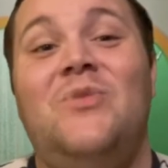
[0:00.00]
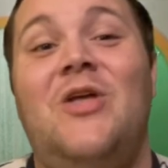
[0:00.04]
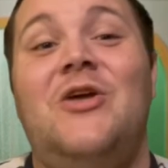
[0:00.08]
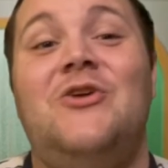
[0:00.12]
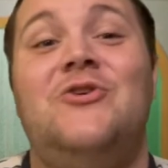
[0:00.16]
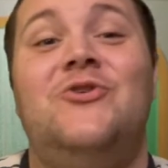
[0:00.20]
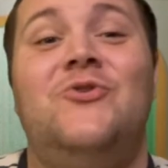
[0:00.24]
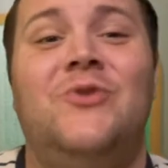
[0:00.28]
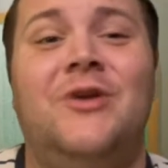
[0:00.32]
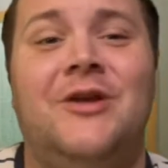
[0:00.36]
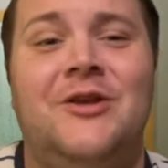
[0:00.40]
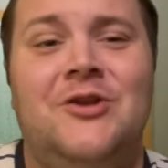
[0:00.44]

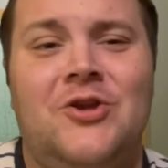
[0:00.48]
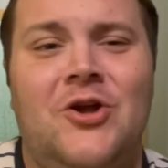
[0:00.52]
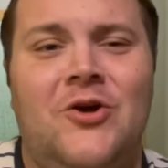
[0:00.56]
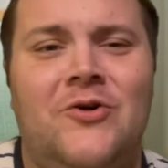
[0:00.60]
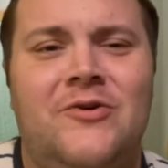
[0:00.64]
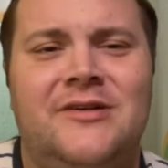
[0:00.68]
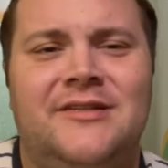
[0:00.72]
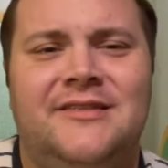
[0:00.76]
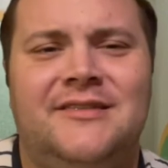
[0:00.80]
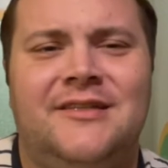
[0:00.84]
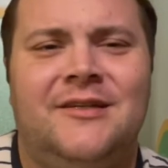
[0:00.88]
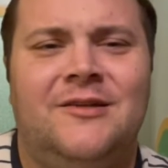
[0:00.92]
you could
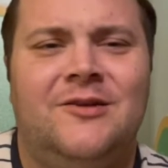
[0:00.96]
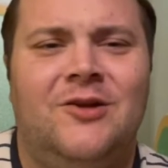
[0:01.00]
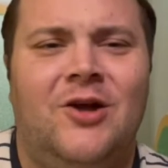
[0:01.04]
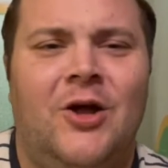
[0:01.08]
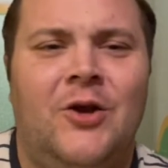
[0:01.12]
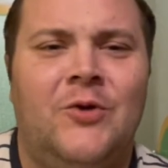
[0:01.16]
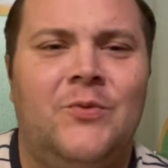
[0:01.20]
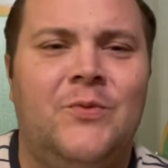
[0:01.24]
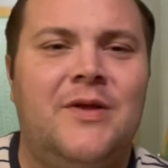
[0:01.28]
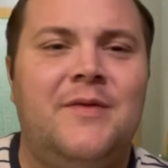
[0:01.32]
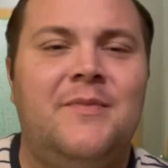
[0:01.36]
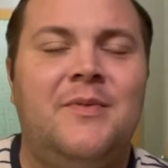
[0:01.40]
notice it
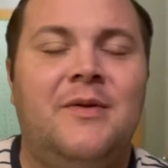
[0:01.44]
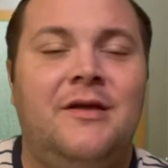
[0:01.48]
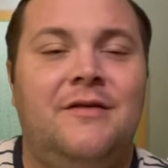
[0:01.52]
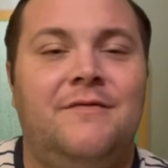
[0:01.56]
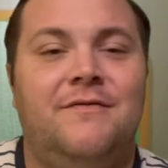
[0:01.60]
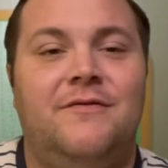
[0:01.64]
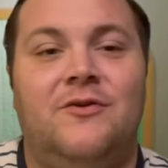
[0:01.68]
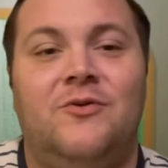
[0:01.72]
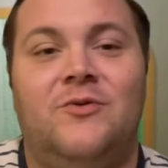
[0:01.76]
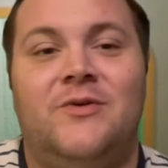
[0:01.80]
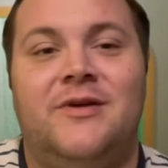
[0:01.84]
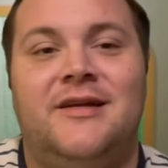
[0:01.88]
on repeat
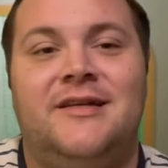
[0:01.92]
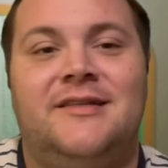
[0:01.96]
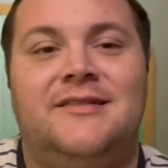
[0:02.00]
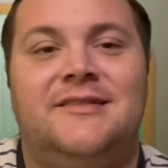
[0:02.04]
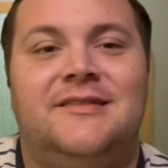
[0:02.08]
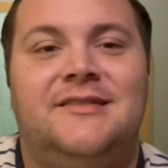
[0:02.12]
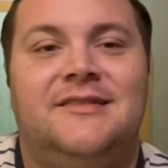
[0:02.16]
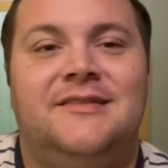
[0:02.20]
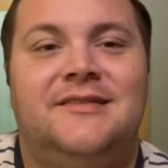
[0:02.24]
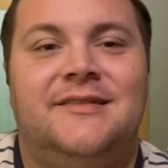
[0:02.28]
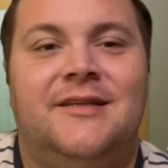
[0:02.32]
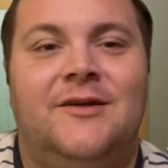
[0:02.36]
viewings
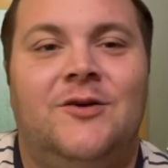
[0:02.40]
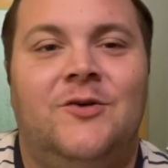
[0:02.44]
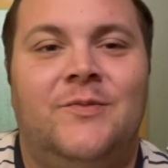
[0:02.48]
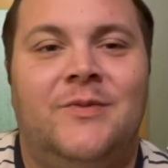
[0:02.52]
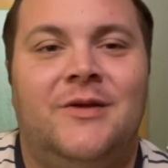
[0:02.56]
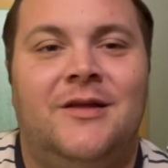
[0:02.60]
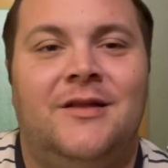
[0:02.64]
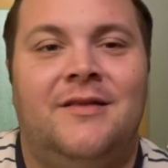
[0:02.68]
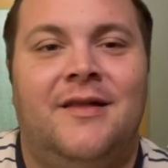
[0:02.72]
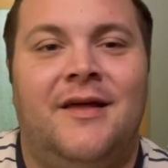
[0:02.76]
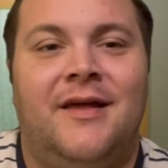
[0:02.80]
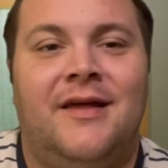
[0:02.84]
and still
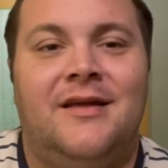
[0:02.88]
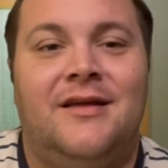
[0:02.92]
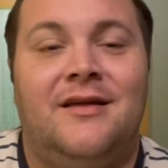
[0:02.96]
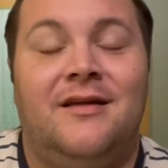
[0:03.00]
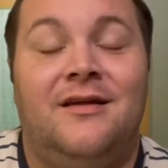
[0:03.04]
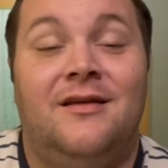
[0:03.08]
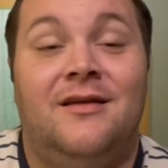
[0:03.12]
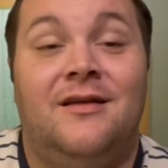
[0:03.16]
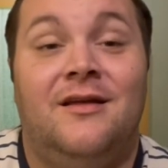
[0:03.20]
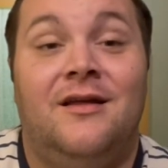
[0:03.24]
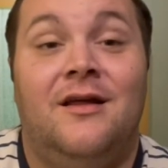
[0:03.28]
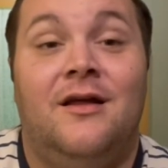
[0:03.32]
be like,
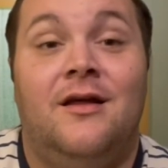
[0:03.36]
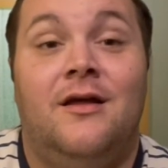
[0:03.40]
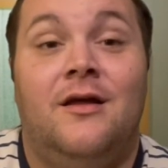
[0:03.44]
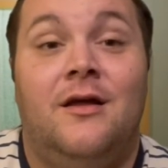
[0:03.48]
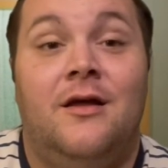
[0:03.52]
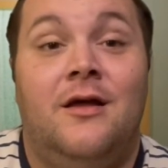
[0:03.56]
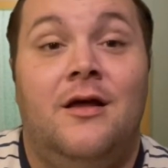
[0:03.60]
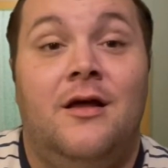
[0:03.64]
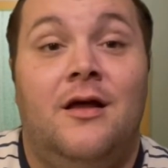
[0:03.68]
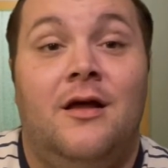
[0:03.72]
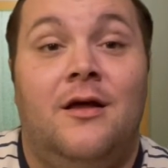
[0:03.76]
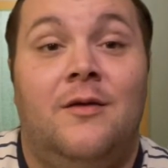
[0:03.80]

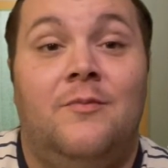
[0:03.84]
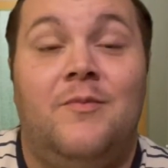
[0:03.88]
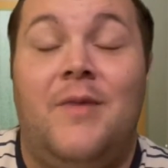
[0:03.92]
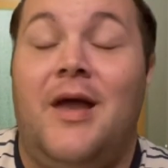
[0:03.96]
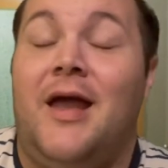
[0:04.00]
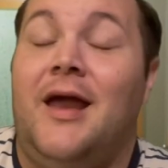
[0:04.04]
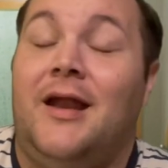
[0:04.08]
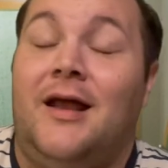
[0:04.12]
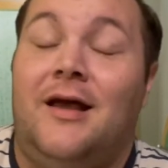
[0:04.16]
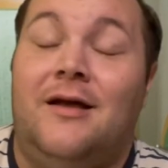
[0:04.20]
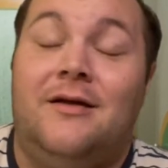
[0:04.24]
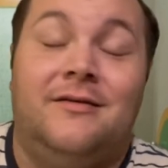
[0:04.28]

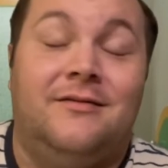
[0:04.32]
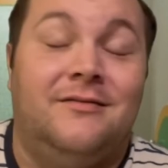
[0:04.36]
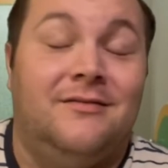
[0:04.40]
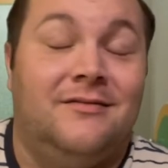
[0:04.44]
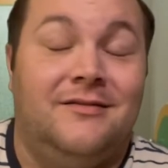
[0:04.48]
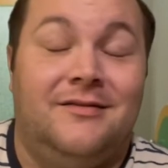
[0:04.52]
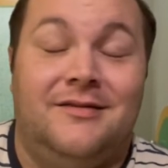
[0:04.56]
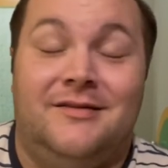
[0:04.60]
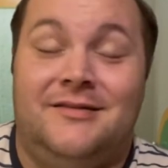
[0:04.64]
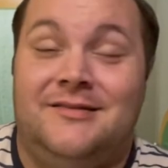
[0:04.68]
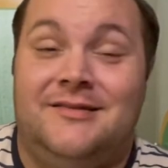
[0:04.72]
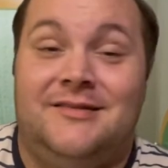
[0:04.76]
man,
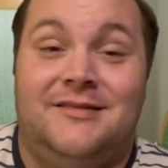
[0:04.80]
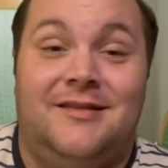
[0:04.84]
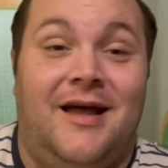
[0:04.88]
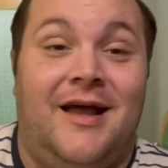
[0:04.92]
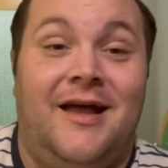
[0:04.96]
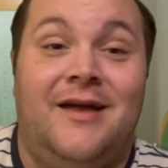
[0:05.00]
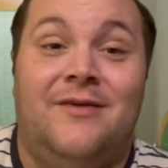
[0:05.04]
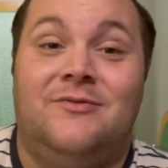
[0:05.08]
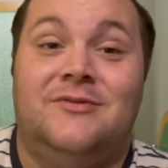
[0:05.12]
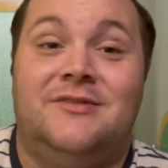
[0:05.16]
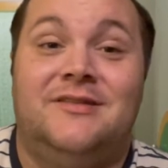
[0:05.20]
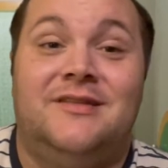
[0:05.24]

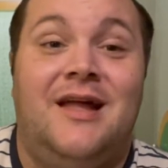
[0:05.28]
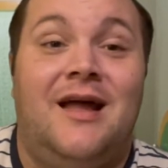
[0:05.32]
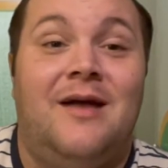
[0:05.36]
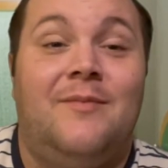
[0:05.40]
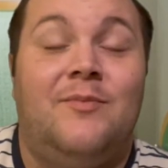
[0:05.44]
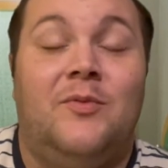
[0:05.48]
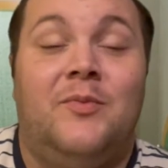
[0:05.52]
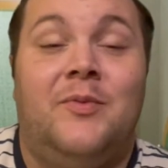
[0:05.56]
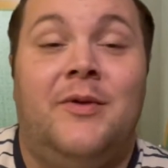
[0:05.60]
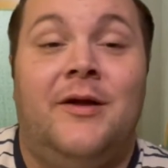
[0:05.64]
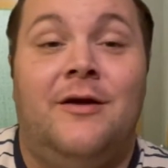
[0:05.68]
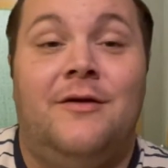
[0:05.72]
I was not
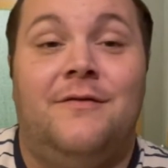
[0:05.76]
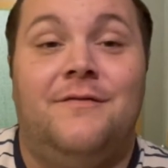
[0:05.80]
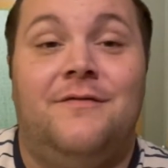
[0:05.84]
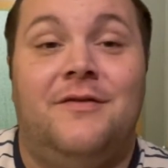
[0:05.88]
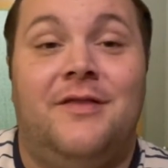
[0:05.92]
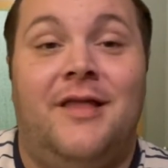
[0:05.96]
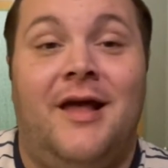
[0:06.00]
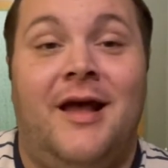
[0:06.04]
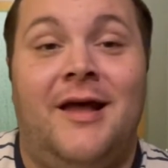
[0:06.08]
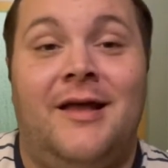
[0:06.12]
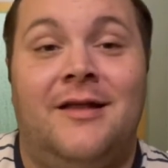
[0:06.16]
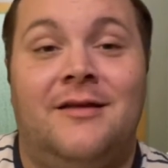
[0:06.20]
prepared for
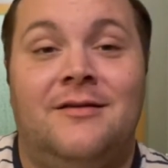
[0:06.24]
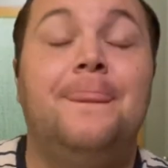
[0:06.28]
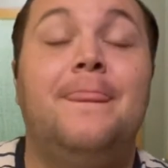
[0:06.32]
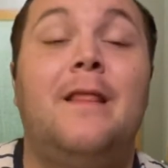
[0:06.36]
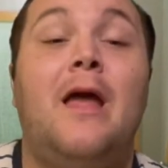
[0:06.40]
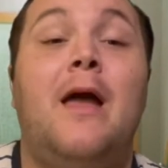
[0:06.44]
that.